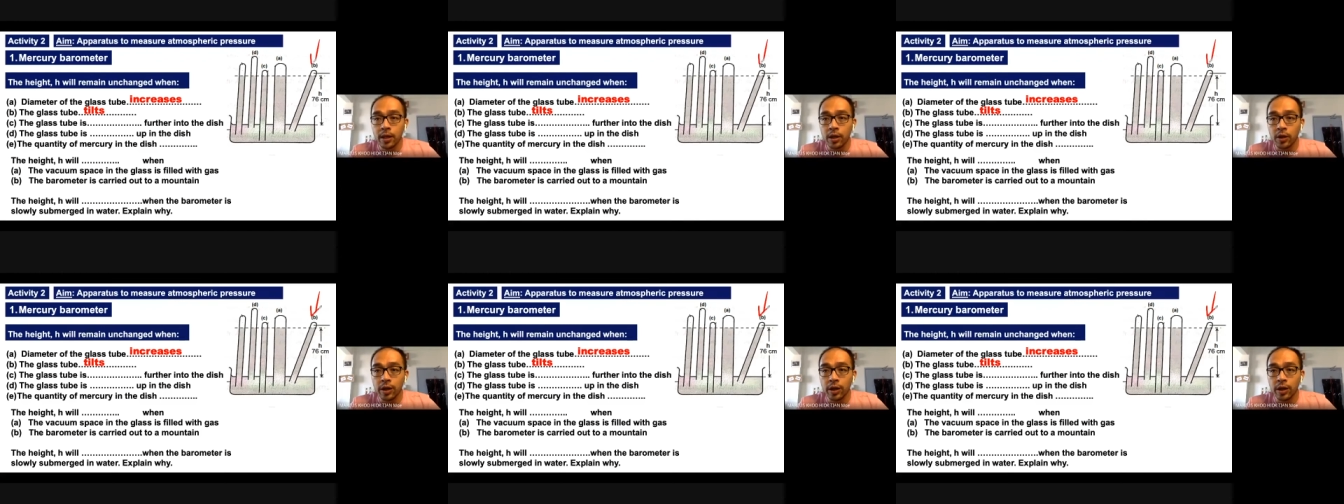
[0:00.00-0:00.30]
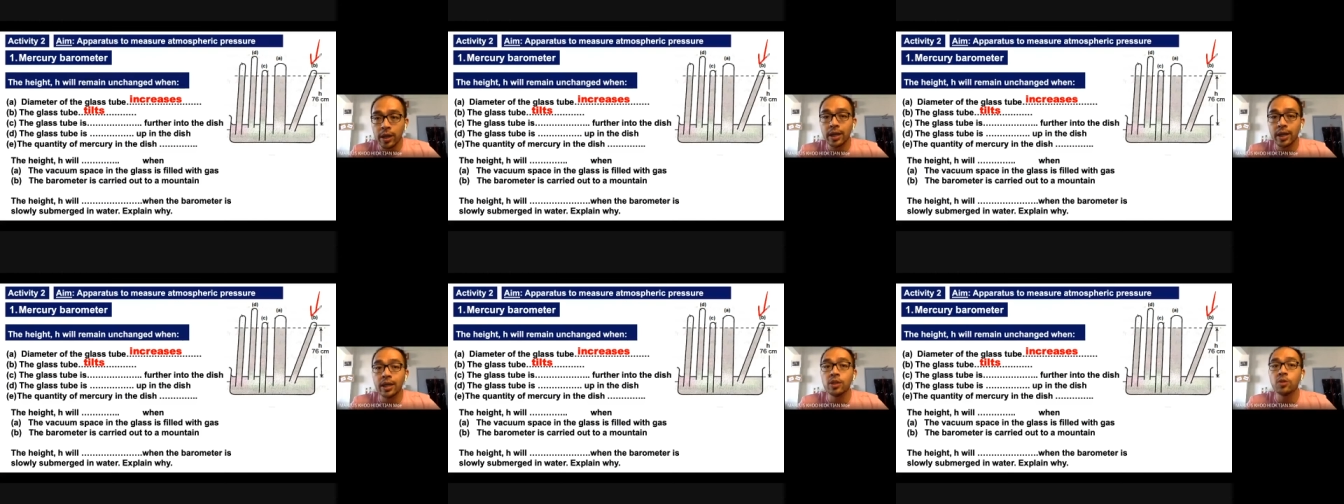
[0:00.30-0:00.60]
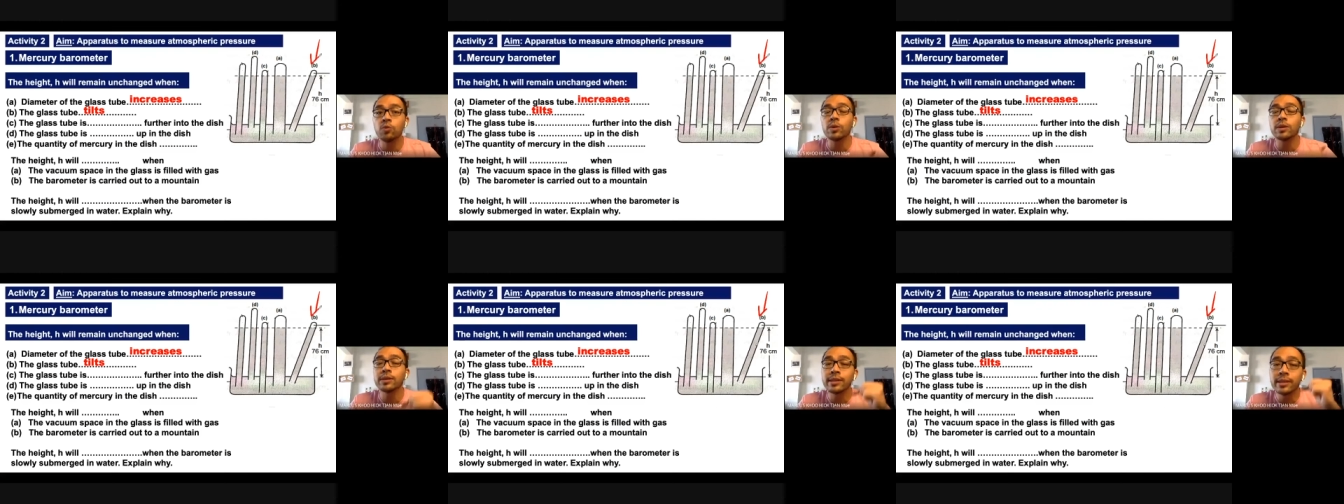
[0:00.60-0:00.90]
okay,
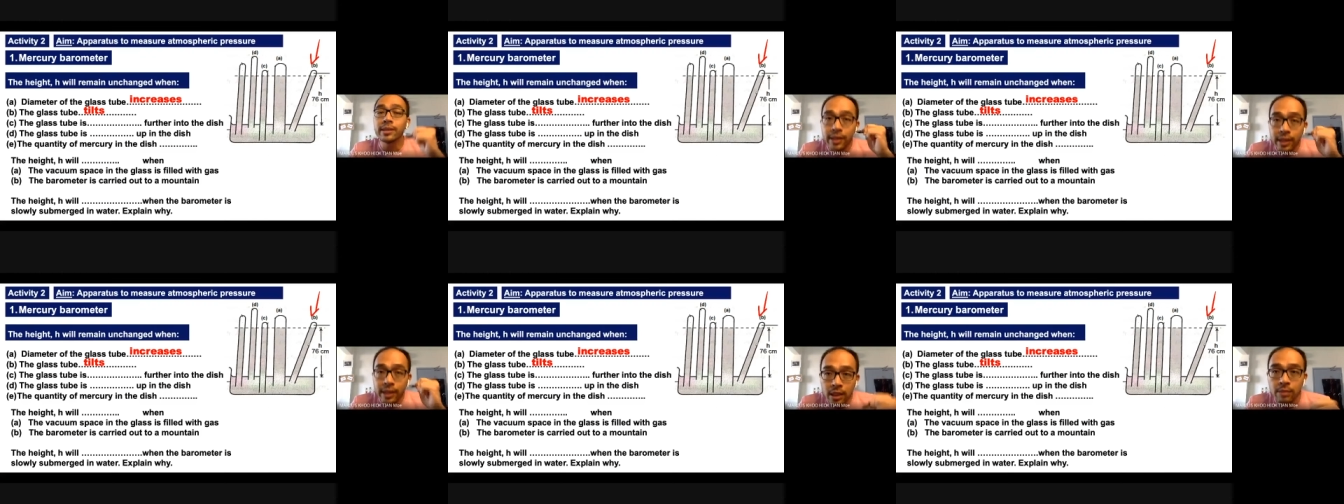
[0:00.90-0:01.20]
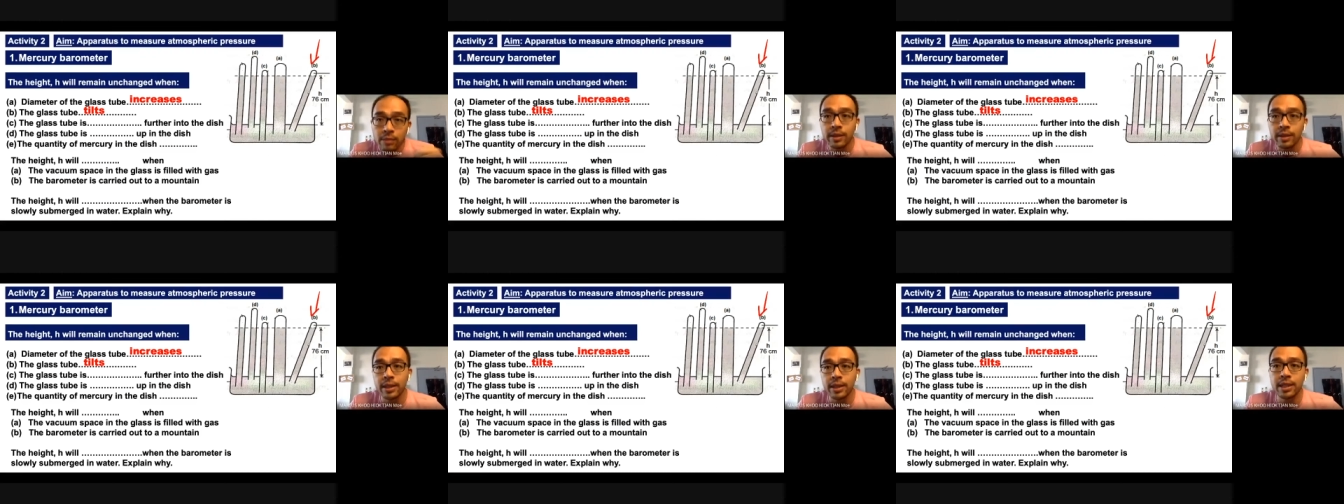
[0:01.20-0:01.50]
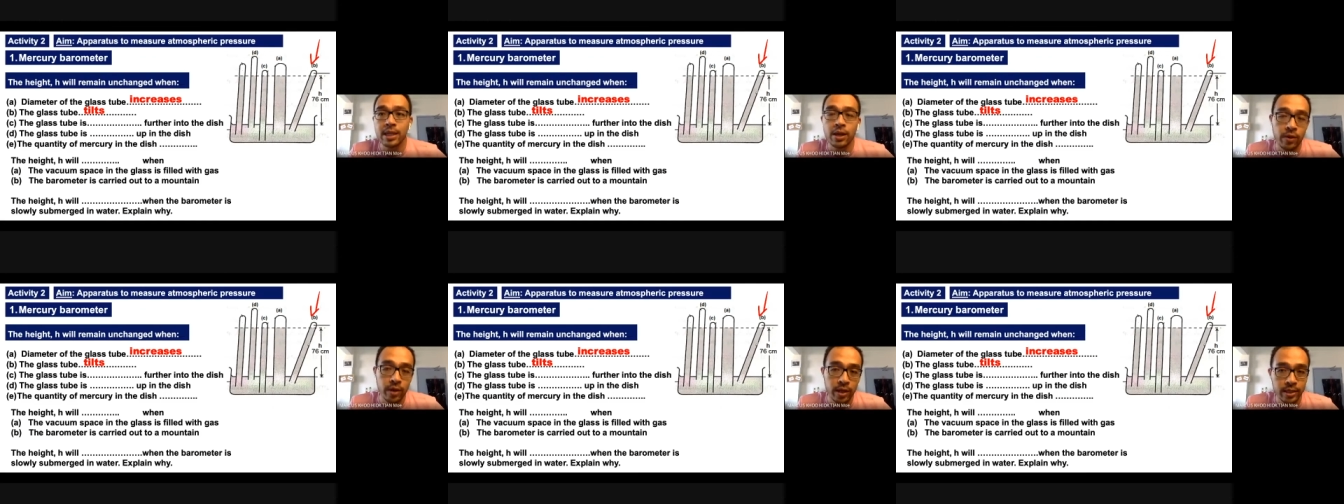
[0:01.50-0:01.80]
it will still be
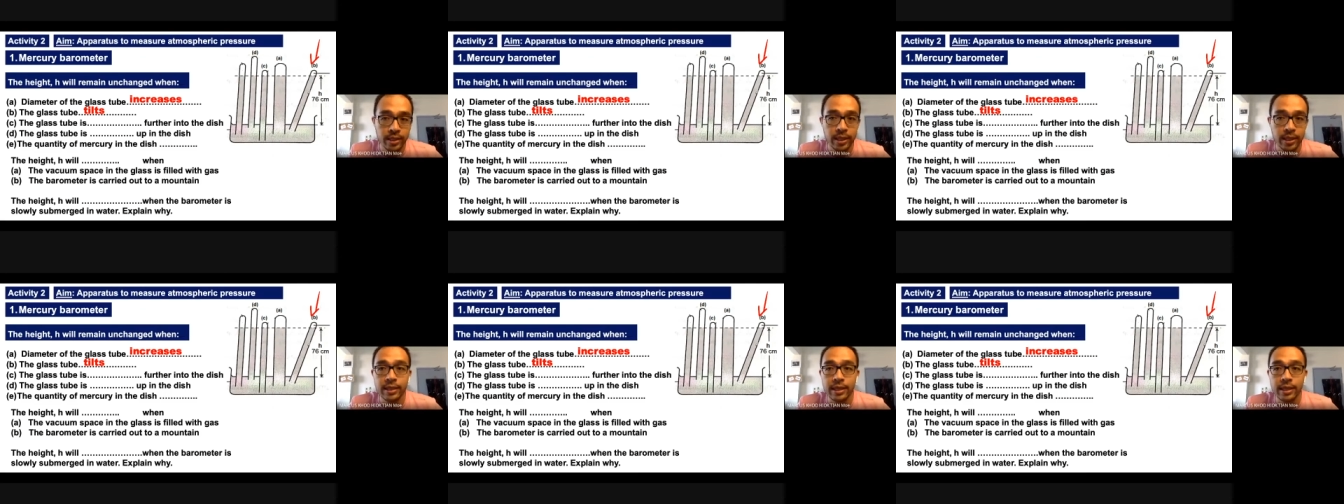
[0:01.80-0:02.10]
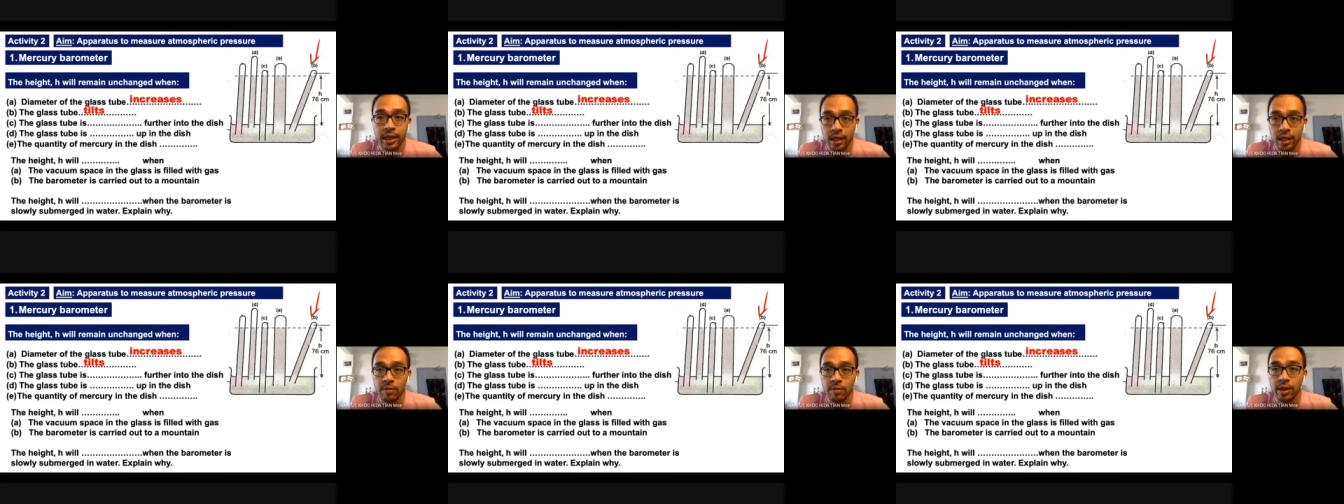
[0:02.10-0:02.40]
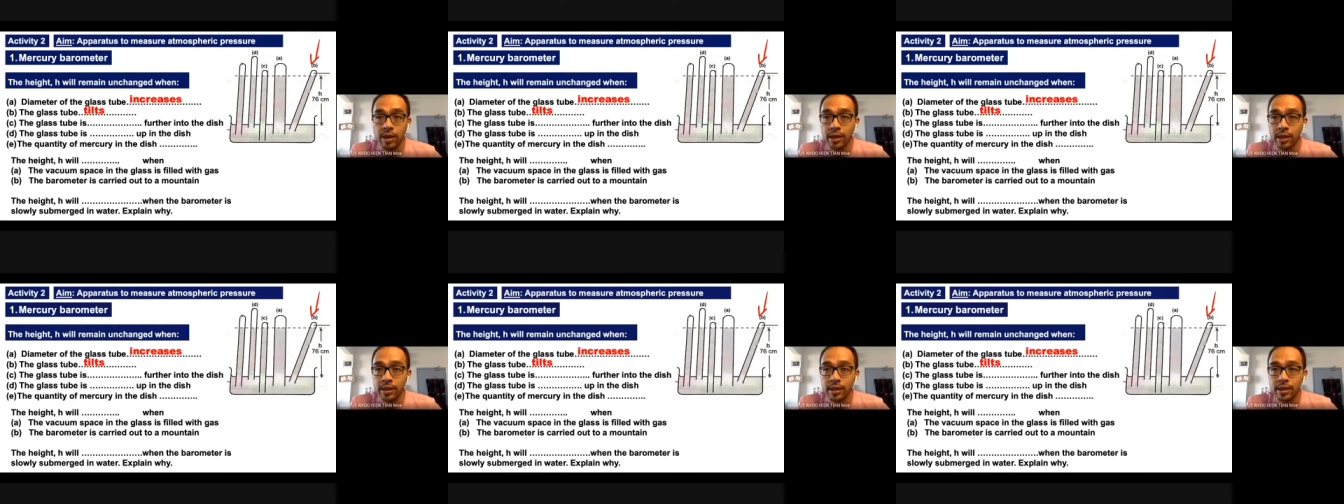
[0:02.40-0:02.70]
76
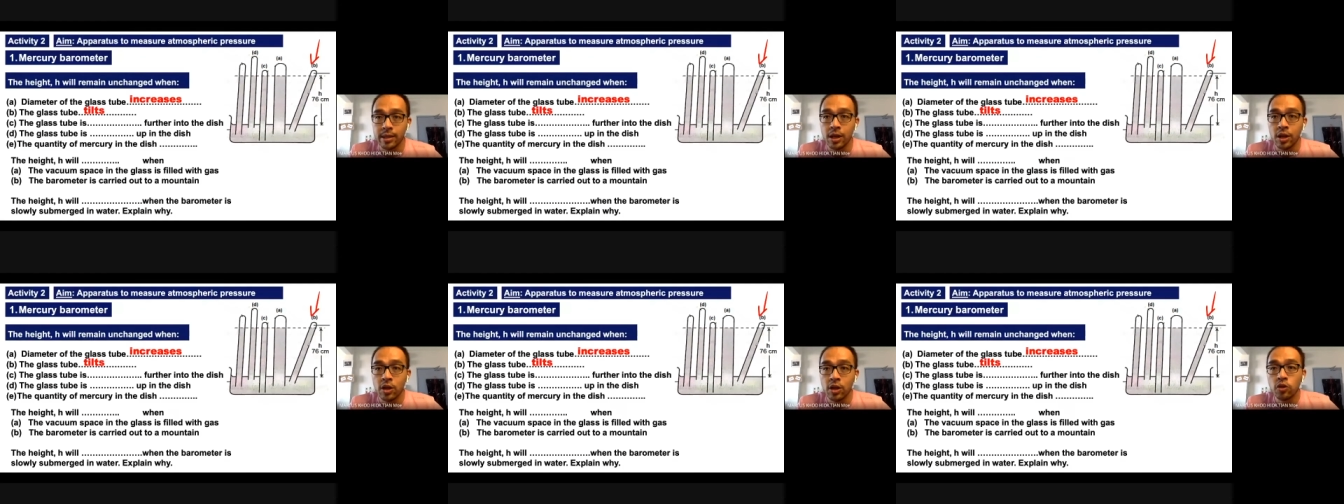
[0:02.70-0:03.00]
centimeters.